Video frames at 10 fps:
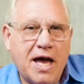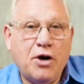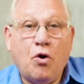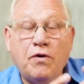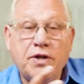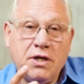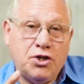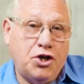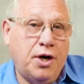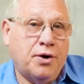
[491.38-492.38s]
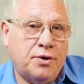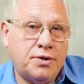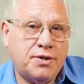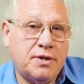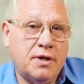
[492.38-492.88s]
And over these
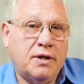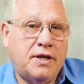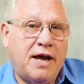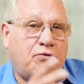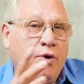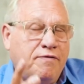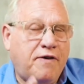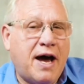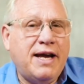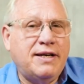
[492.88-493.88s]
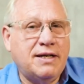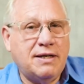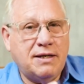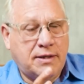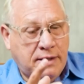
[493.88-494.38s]
years, they've refined it
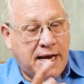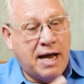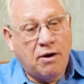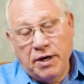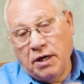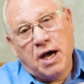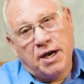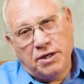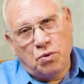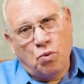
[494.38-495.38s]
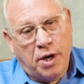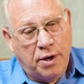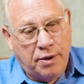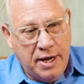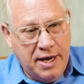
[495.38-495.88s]
down and got it to
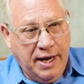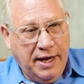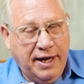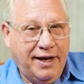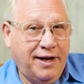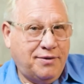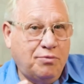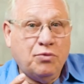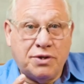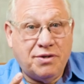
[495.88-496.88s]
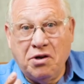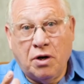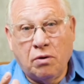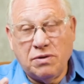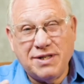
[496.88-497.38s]
where it was,
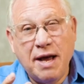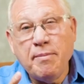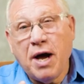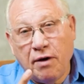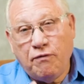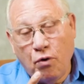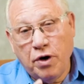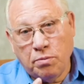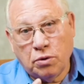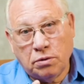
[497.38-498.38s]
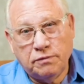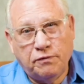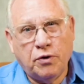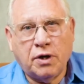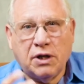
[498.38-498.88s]
semi-affordable
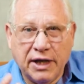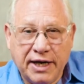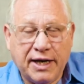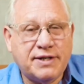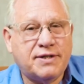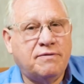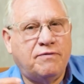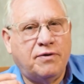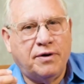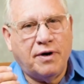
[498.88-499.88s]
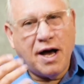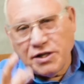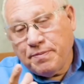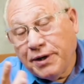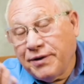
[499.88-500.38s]
for clinics and for
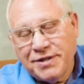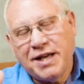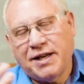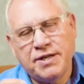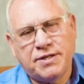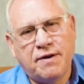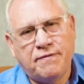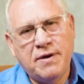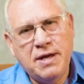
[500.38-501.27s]
hospitals, that kind of stuff.